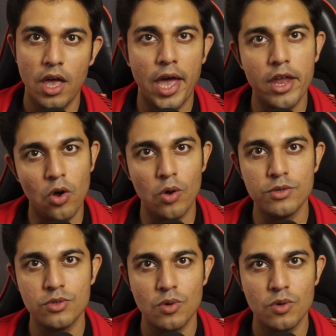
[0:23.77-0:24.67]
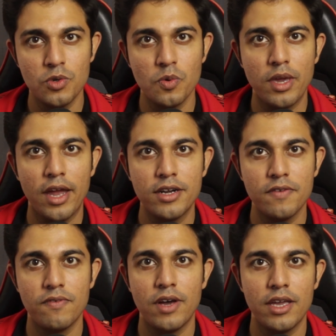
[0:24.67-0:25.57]
And also you can
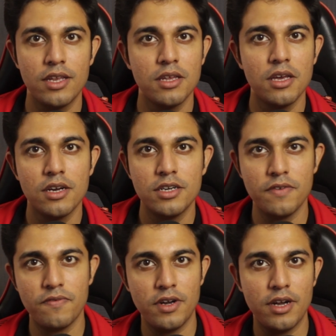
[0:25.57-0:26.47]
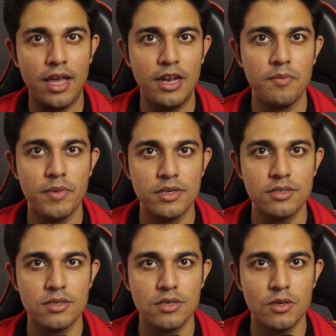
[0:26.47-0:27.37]
define different
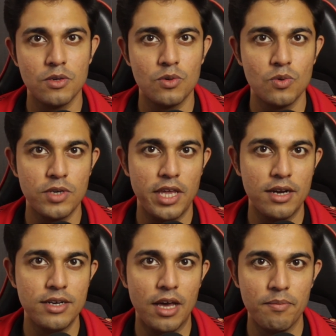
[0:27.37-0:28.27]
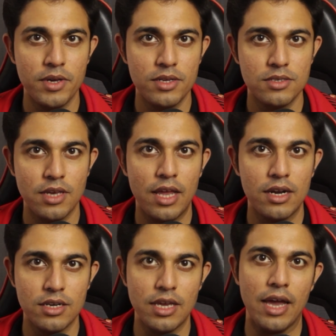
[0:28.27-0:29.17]
elements to take damage
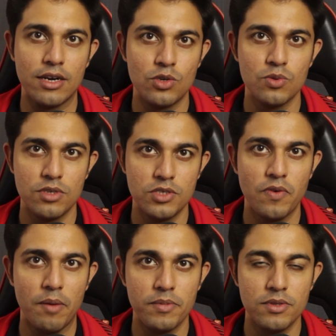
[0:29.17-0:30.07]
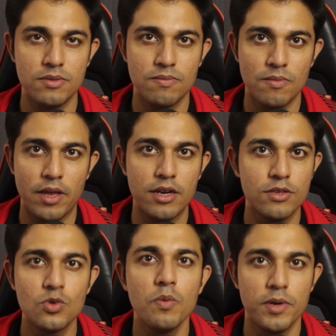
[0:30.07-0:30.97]
and react to such weapons. And it's
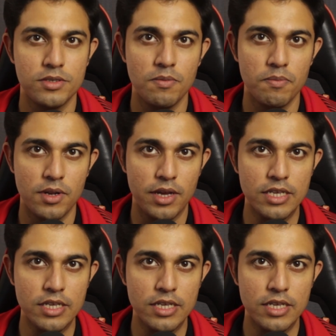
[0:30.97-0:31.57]
super simple.